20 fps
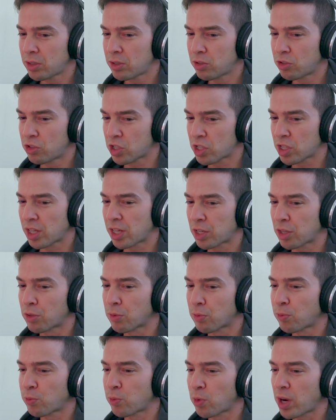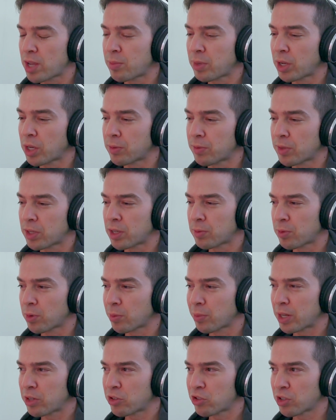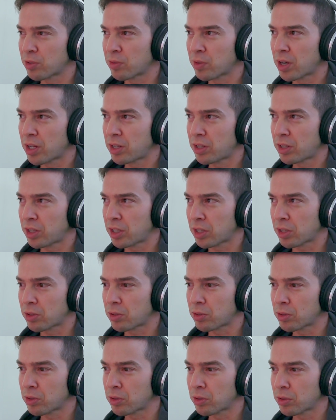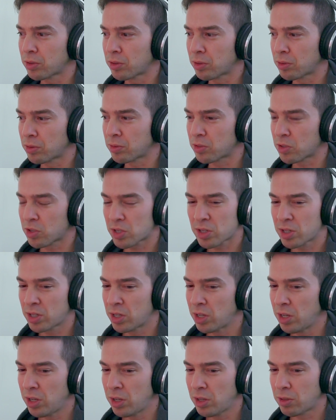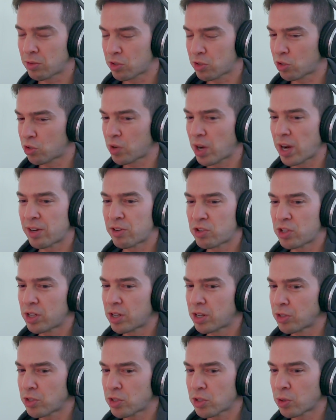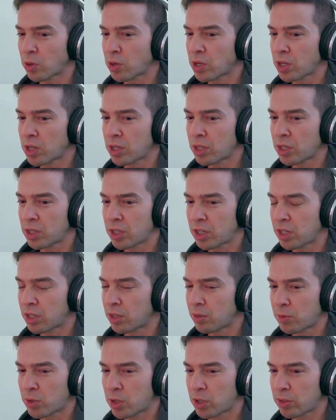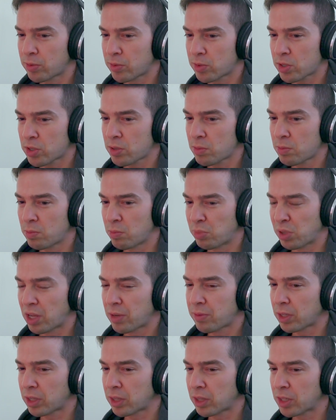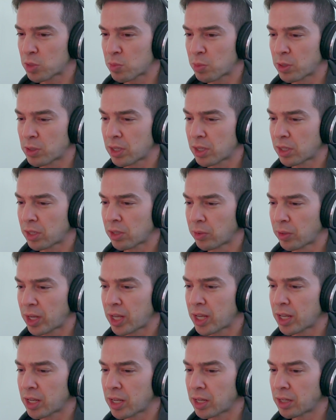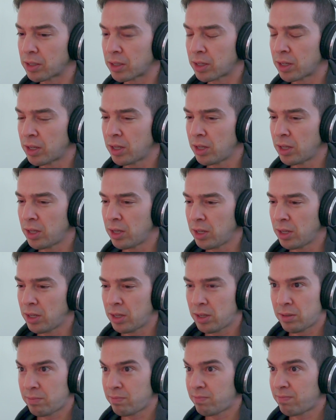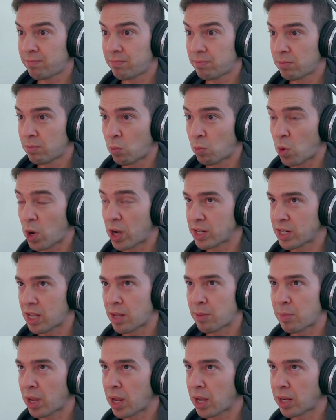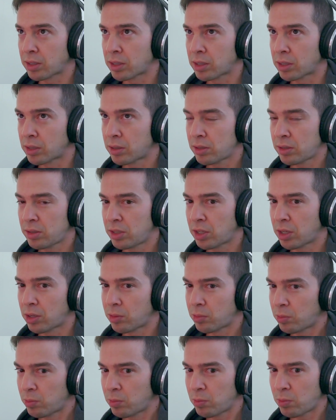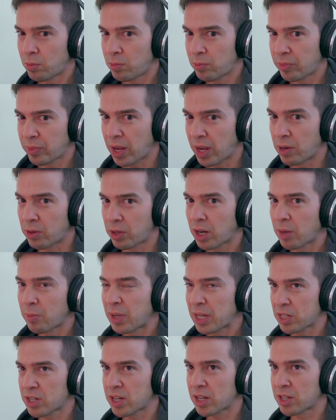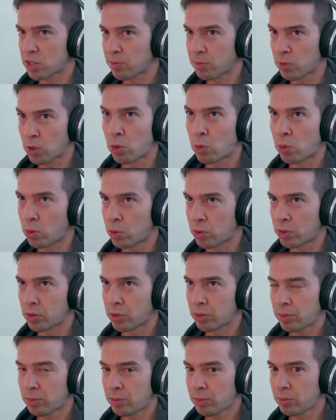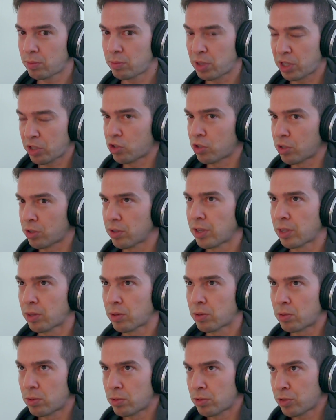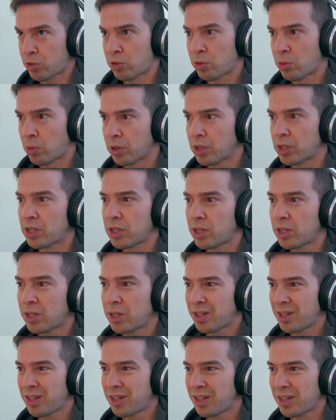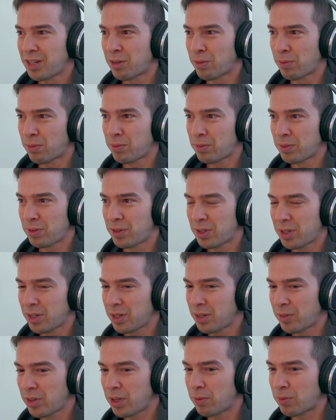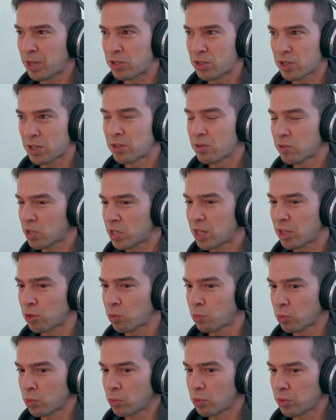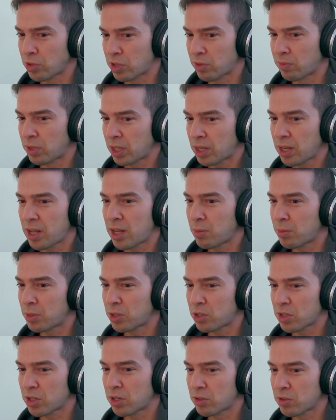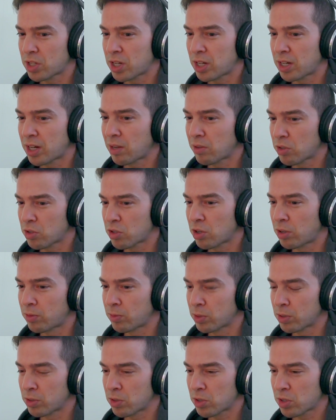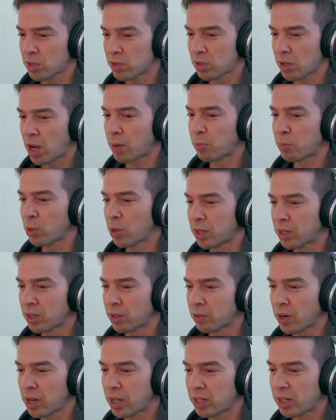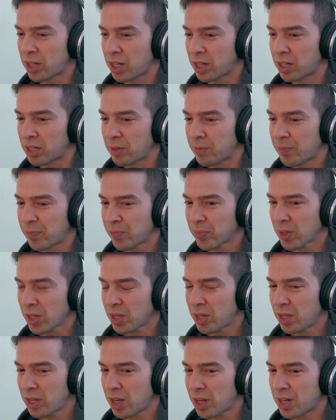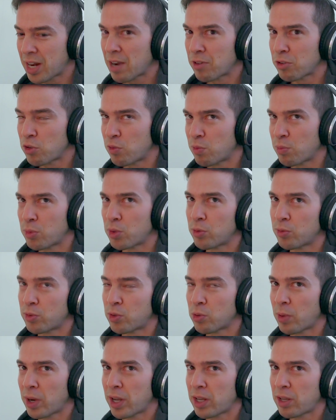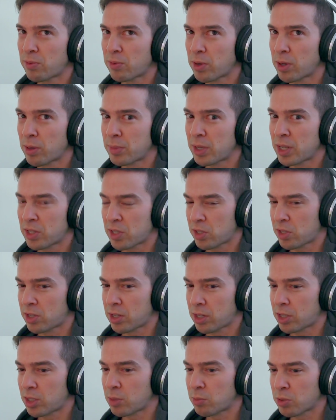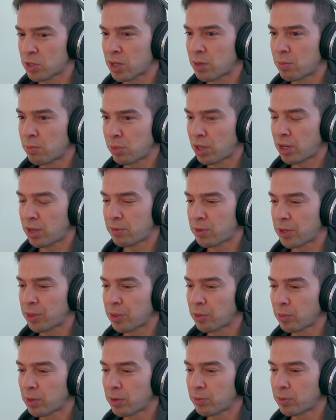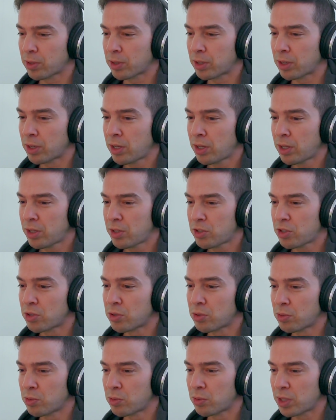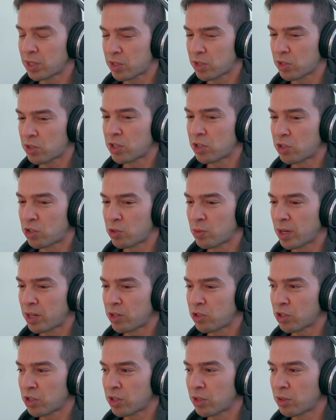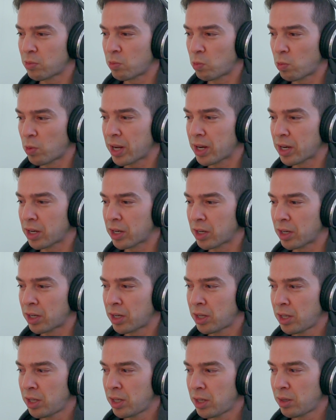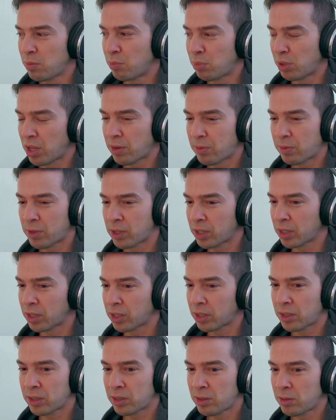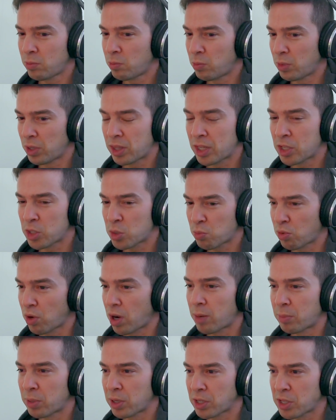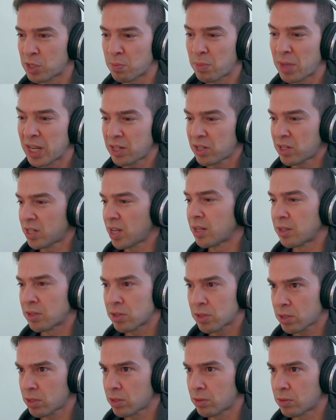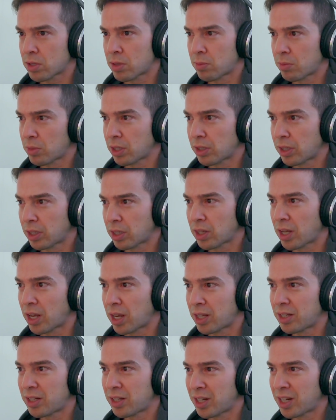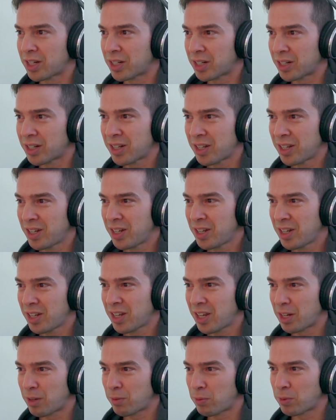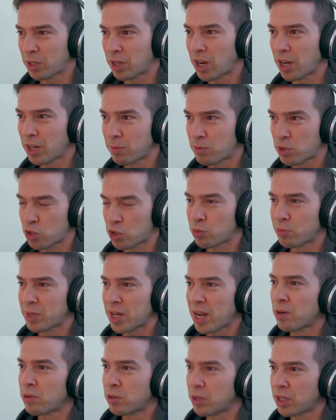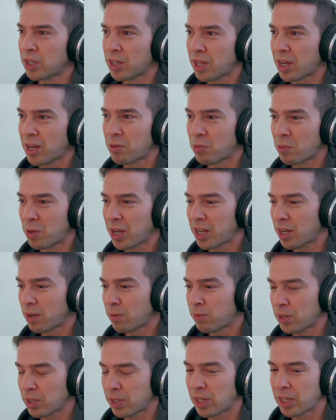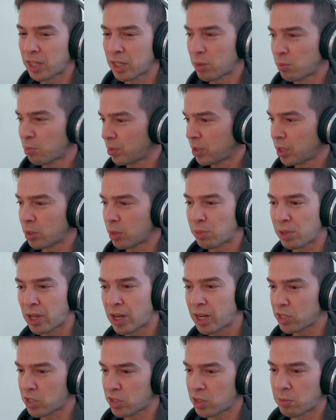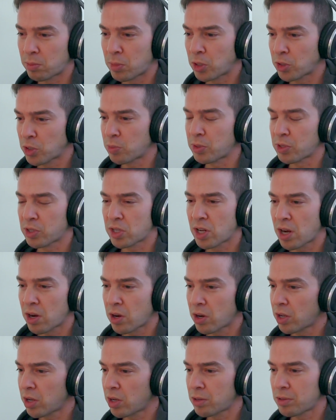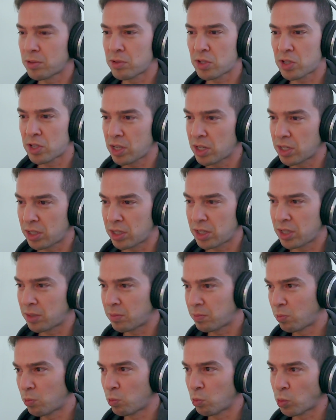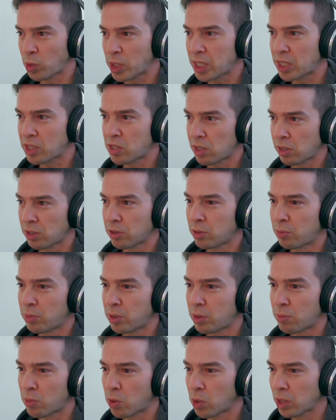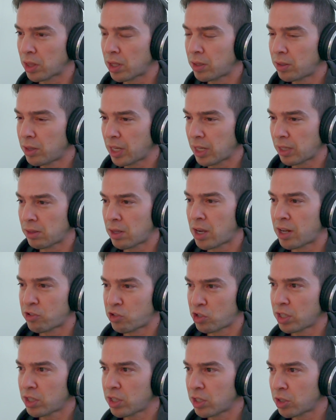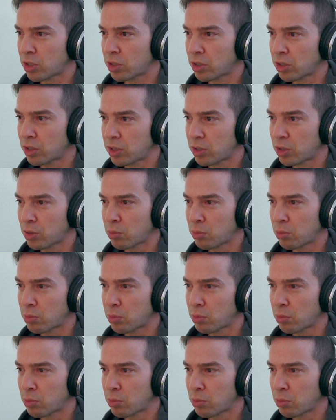just like the framing of the information, right? Like there's a strategy on screen. It involves bluffing this particular hand. Why does that matter? How can I make sense of the whole picture, like the whole story, if I just understand the rules of the game and just understand how the solver's operating, right? And now you've moved away from it's a 60% bluff on the river to it's a situation where bluffing with these properties makes sense or something like that. And if you're kind of zoomed out in that way, I feel like it applies to multiple scenarios. It reads a little bit more like logic in your